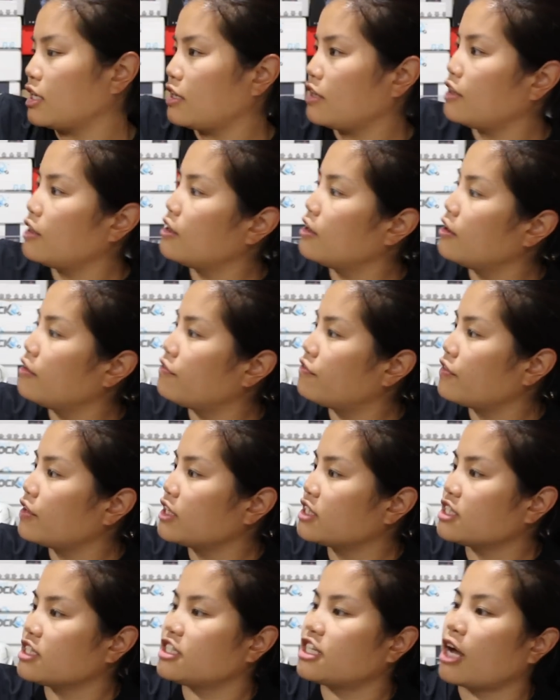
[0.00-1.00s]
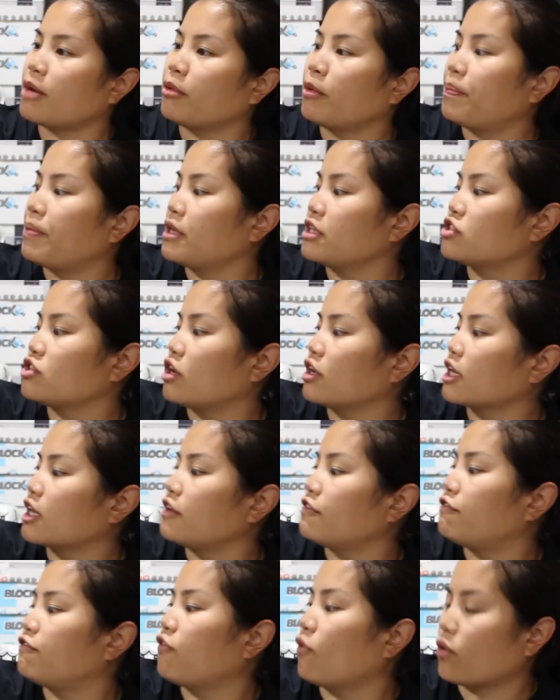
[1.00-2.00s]
give, it's a double pin, so I'll
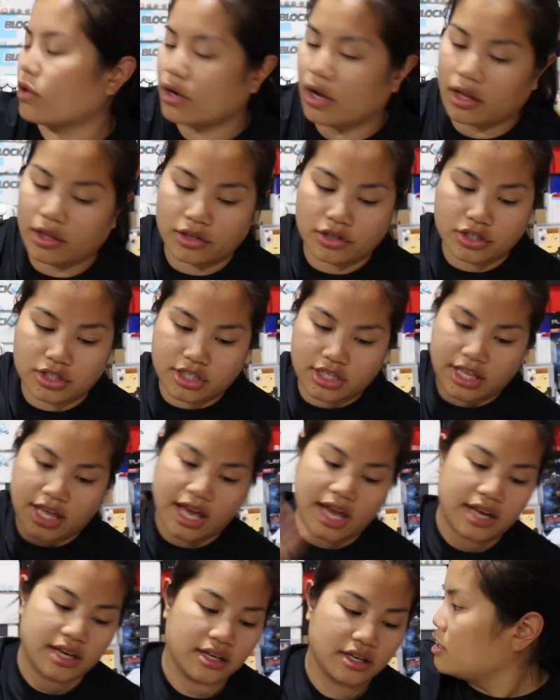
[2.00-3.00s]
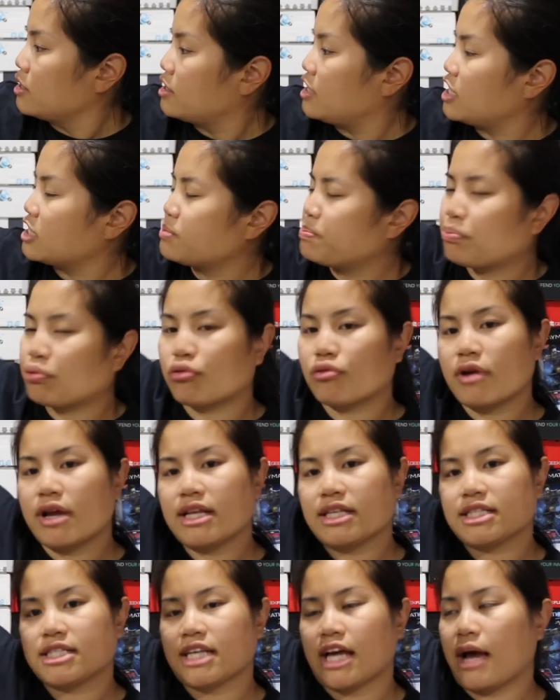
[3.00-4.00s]
give $4 to that. This
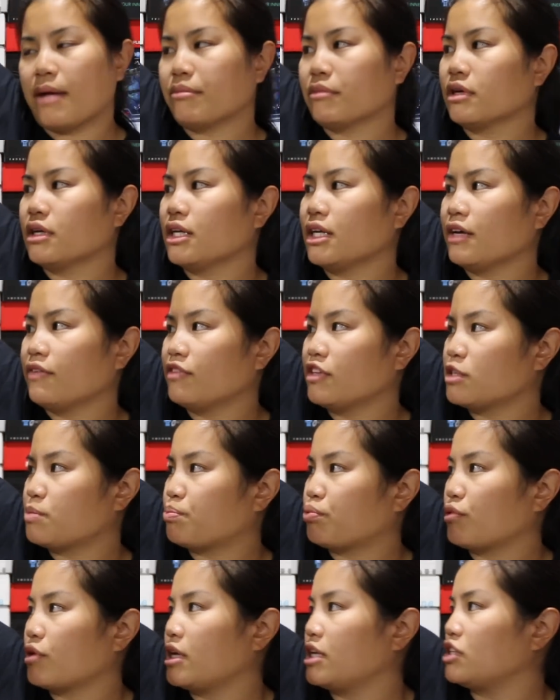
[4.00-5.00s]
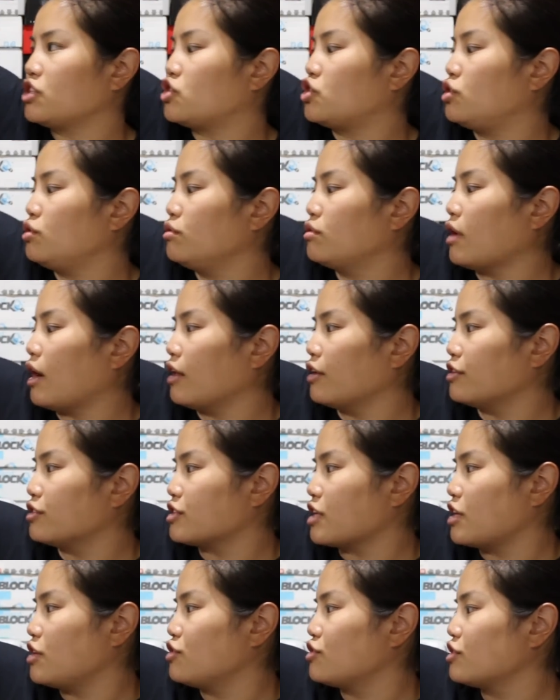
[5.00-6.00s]
print, I'm gonna give this print
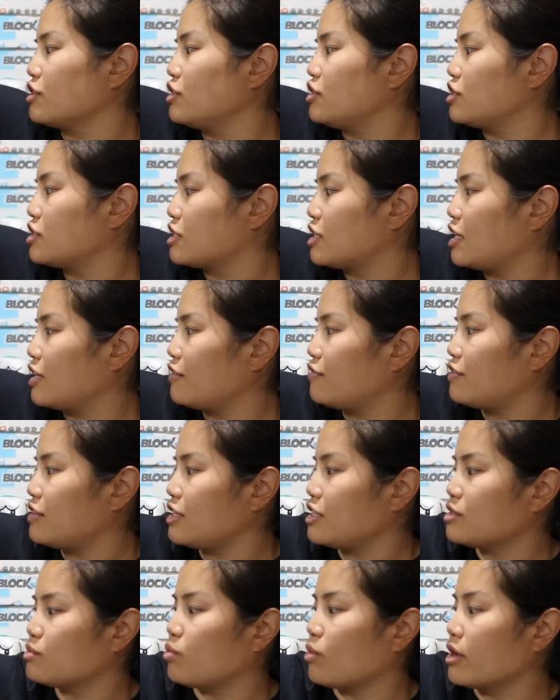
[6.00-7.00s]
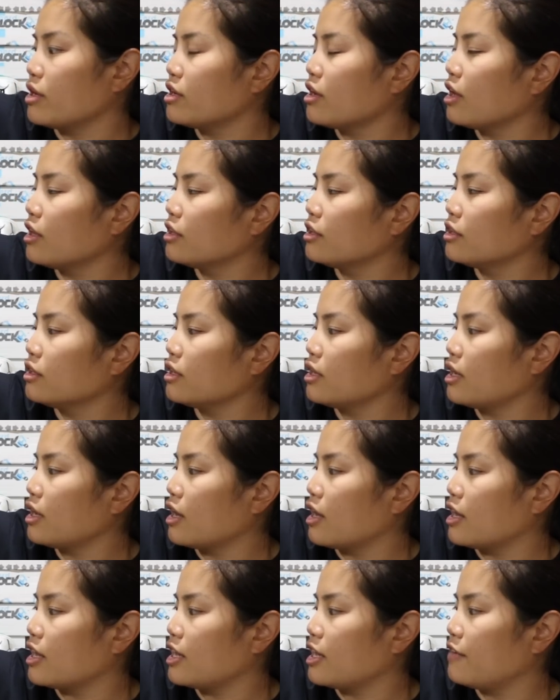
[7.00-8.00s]
$2. I usually just give these $1.
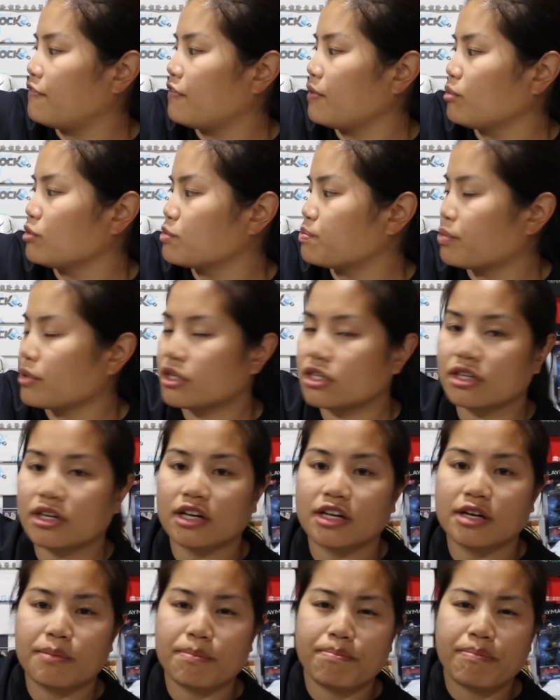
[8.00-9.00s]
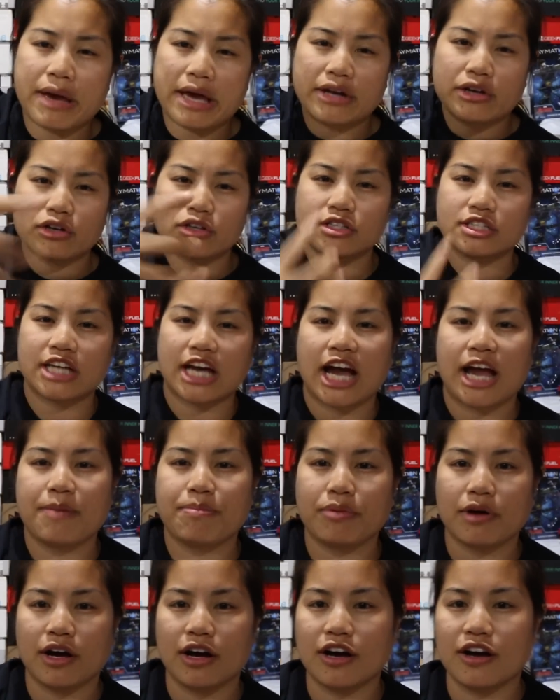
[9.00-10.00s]
If it was printed on a better
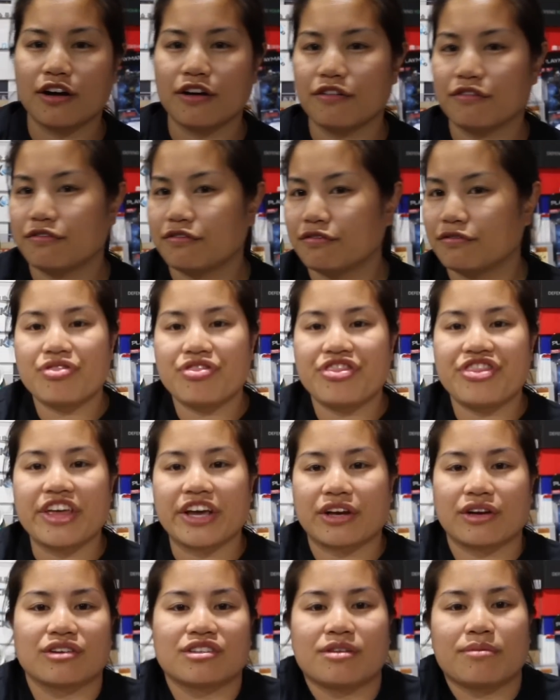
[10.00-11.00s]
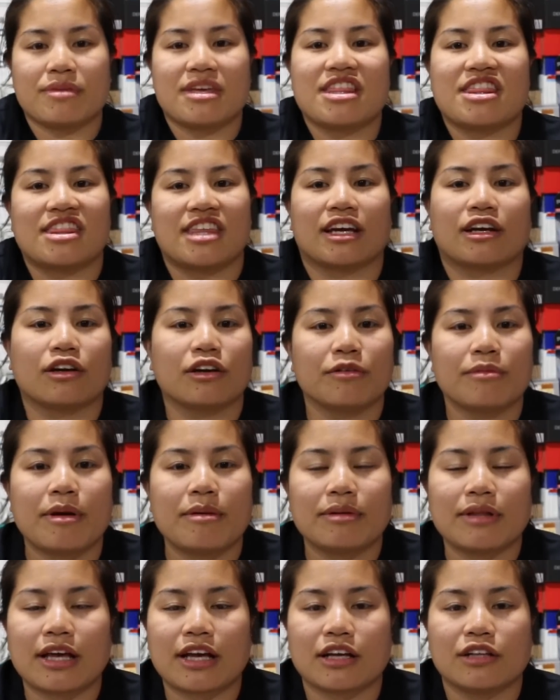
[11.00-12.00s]
type of thicker, something thicker,
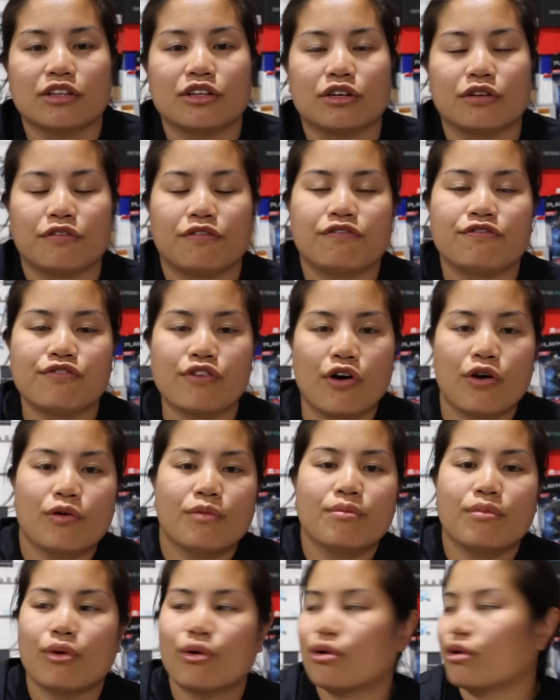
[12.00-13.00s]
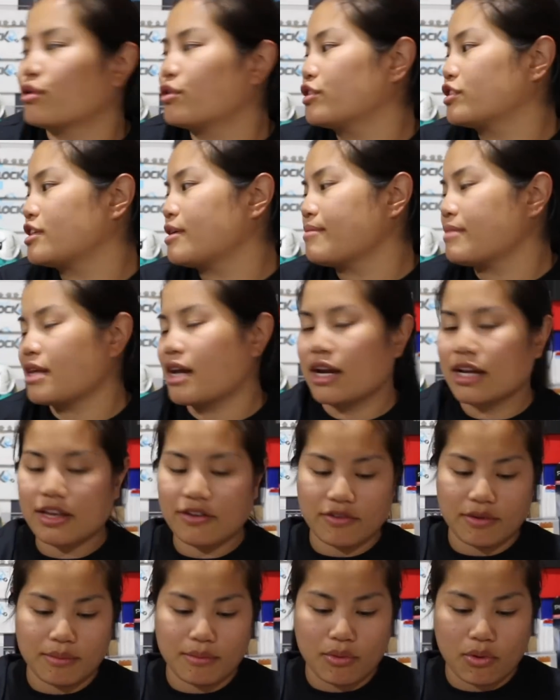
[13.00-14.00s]
maybe like a little foam board or something, I'd
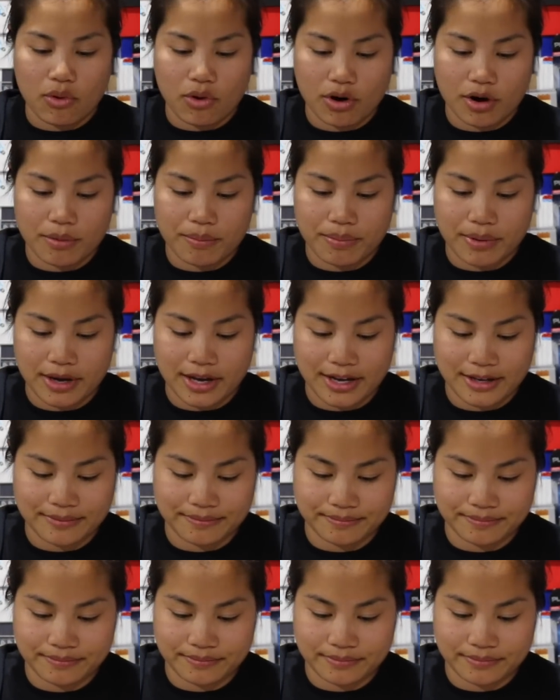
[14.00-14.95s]
give it more, but